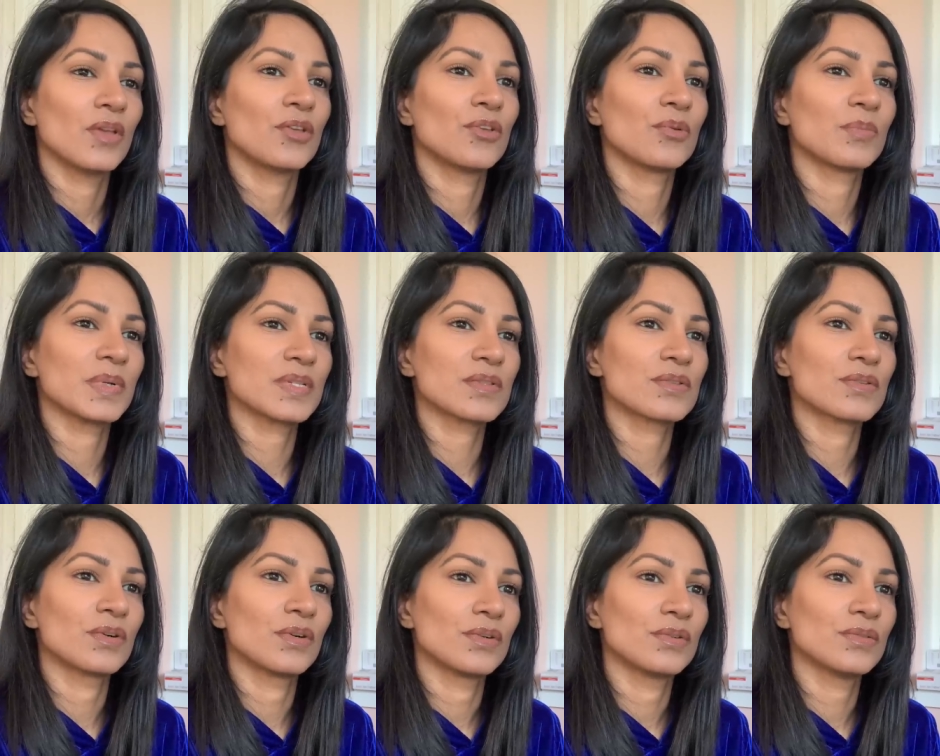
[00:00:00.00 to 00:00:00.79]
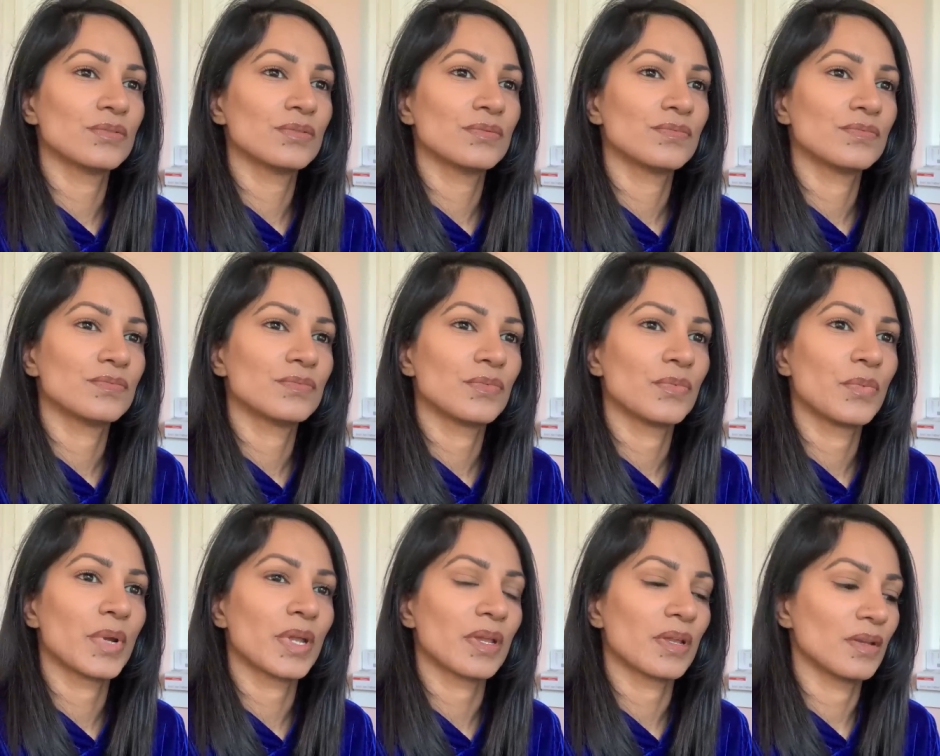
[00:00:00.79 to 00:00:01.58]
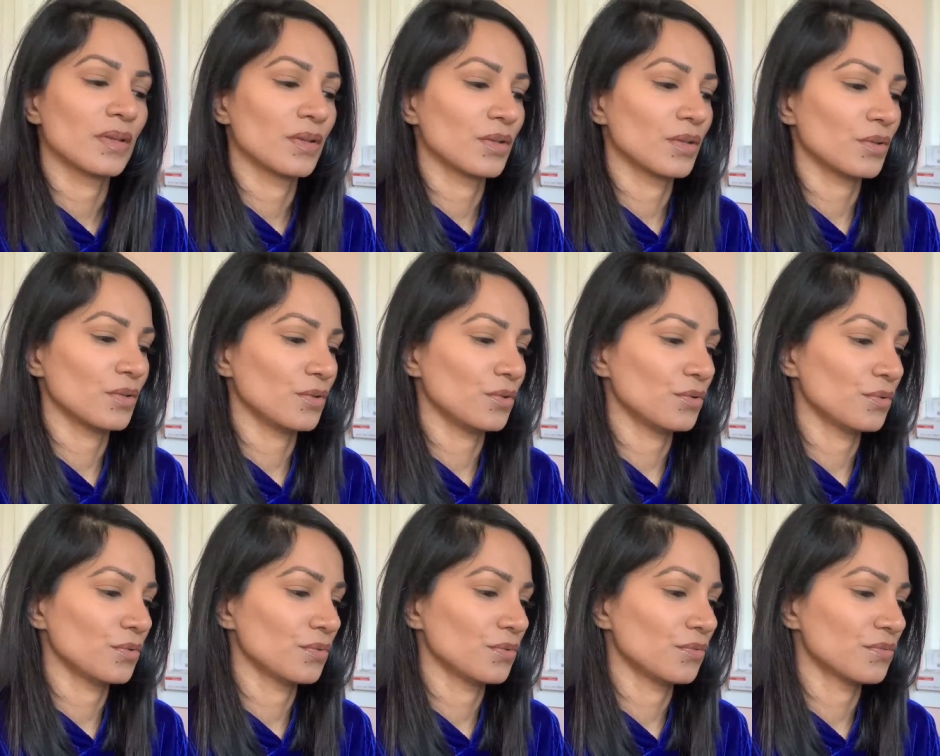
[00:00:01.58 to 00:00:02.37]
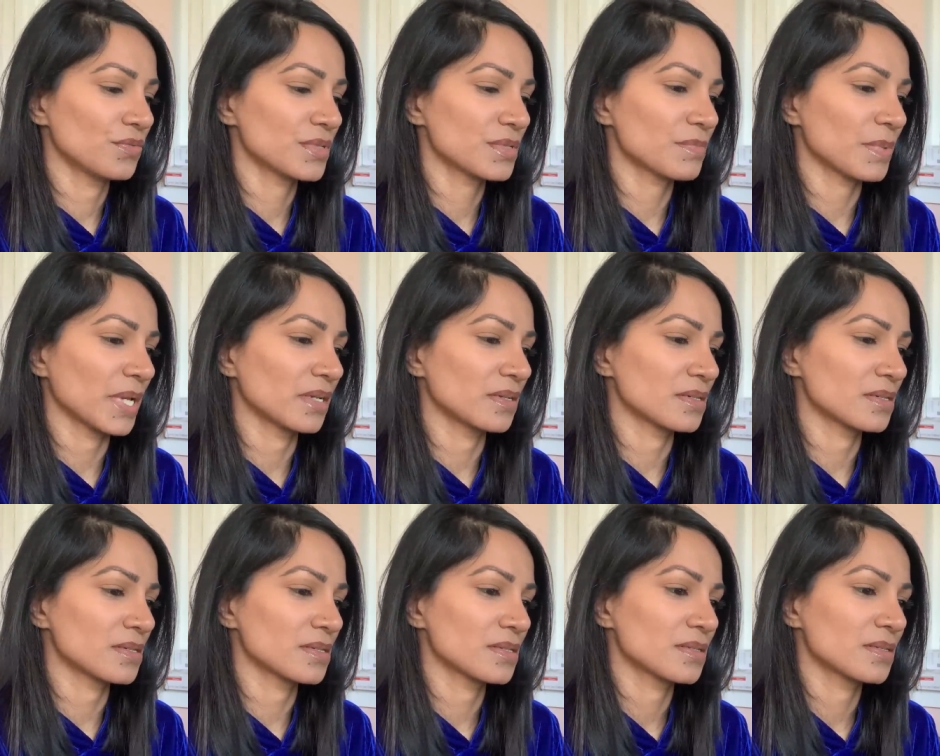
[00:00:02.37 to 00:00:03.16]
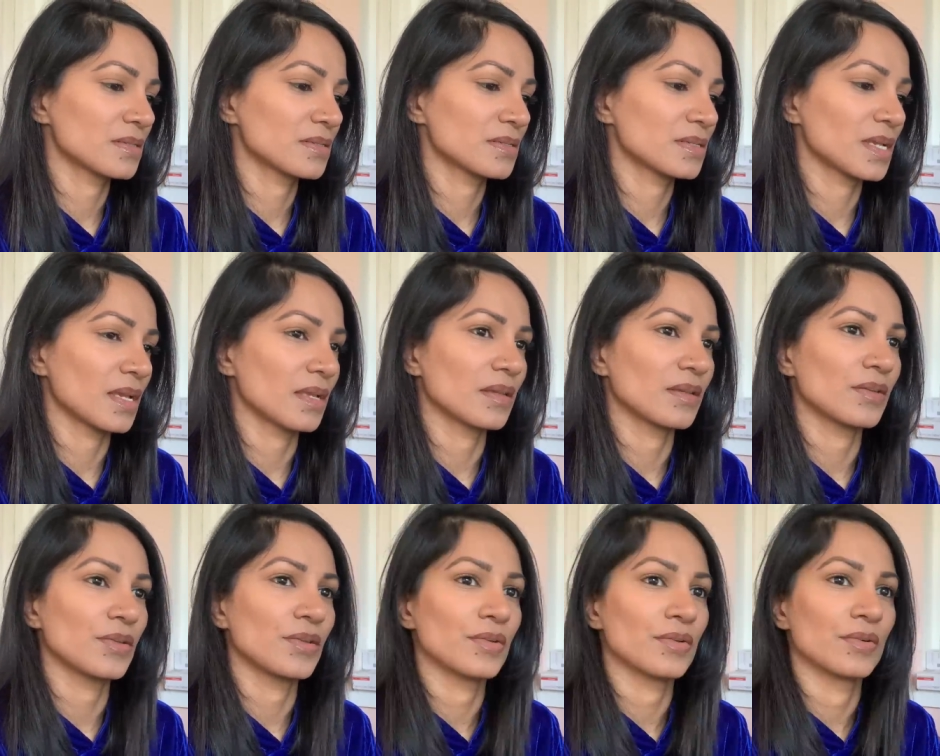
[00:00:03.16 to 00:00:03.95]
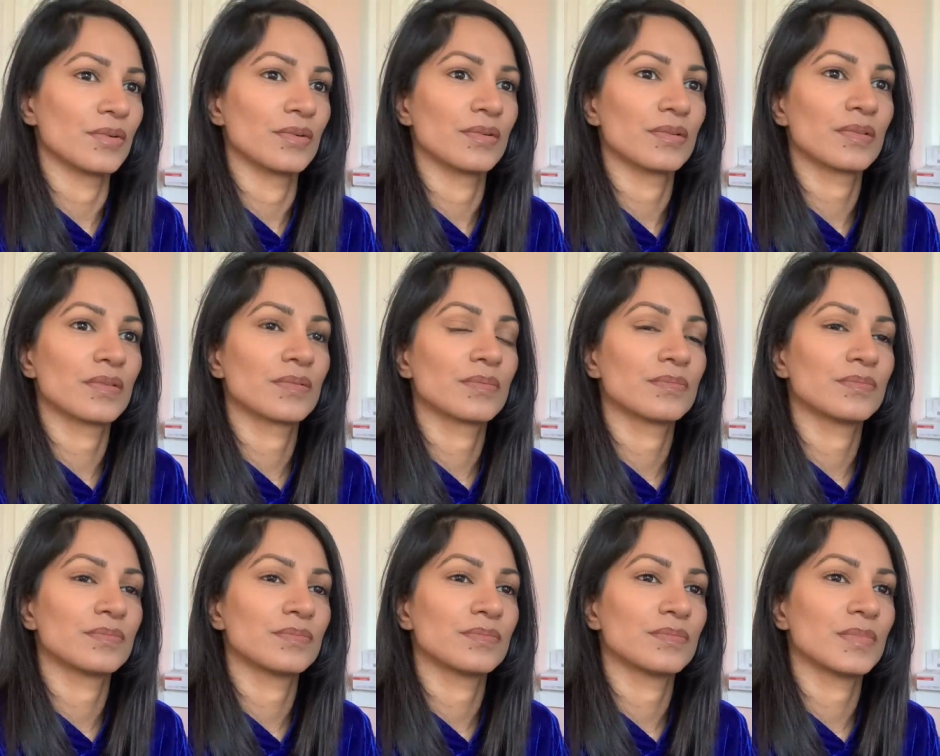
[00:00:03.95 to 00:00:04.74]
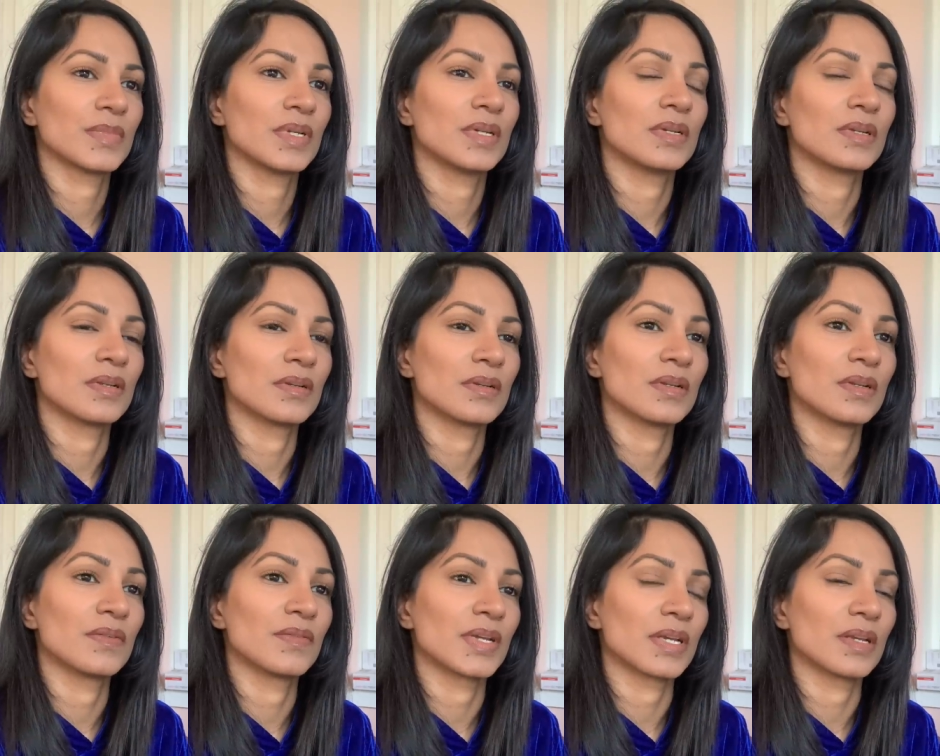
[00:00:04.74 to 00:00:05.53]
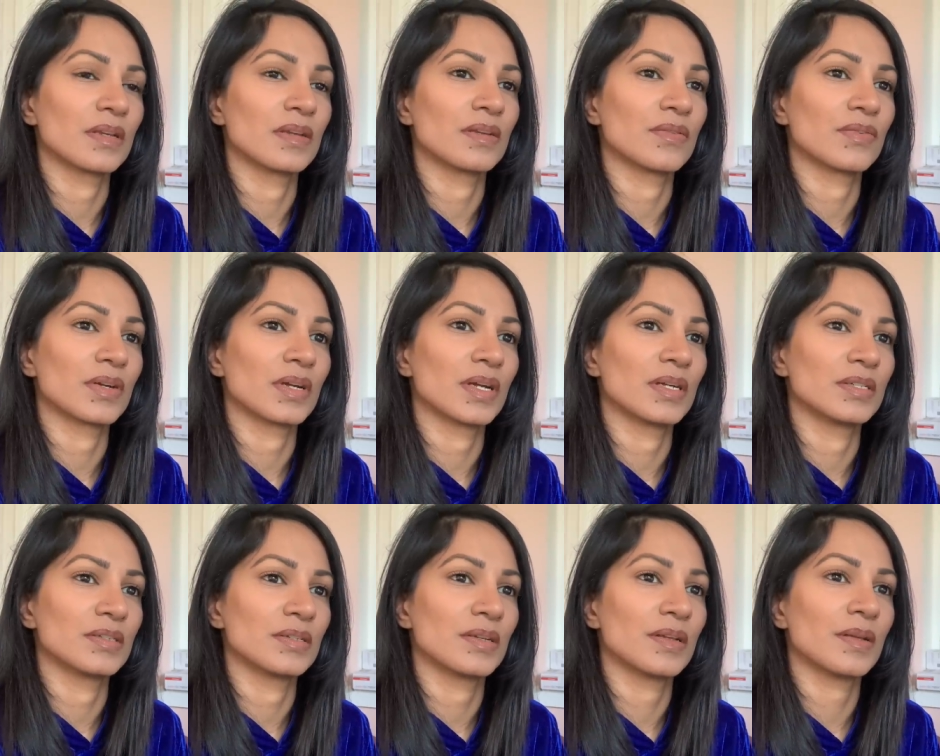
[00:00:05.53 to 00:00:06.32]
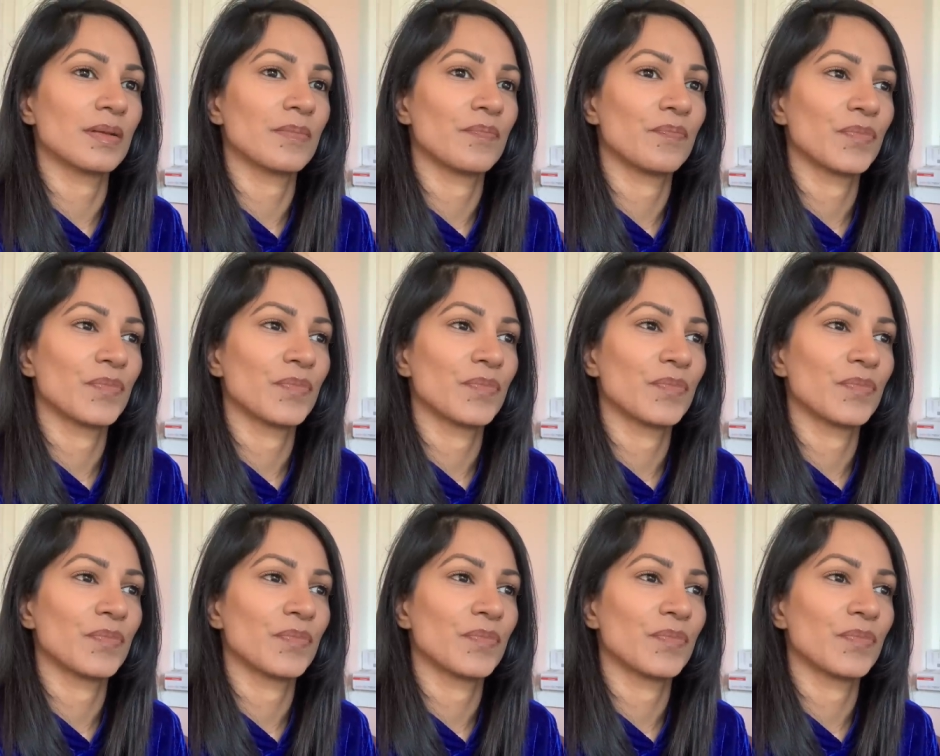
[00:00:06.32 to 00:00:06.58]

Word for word: You must know when you've spent 10 years in, uh, living in a different country,